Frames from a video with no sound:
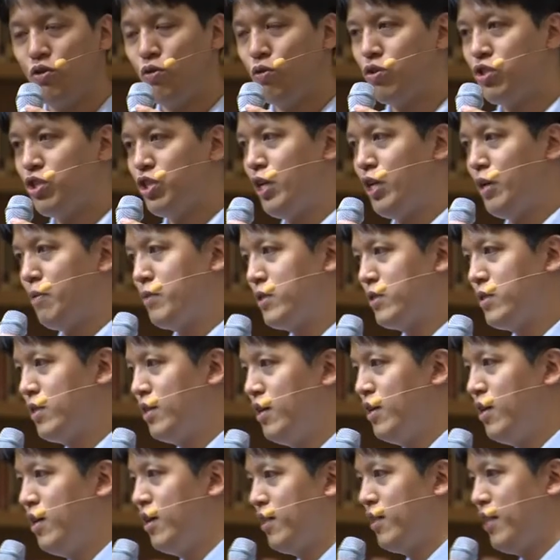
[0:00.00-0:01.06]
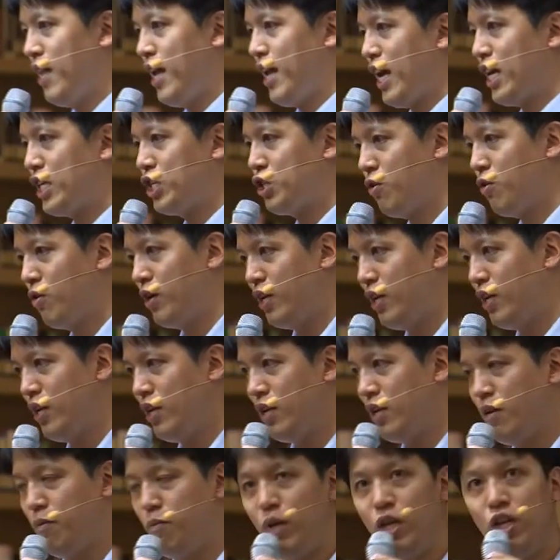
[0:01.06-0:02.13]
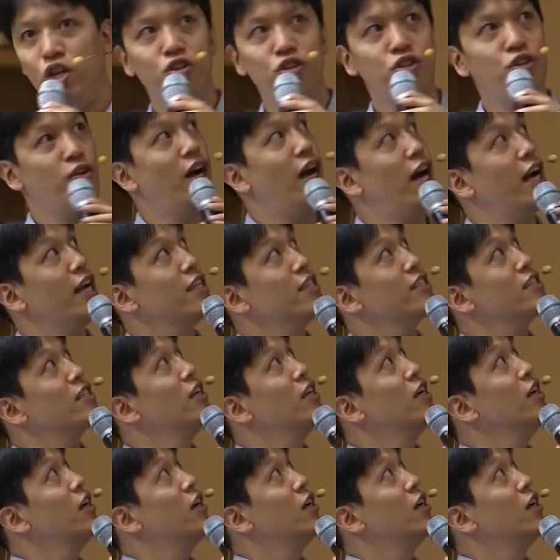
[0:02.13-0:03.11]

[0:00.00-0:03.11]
2 chips that actually miniaturized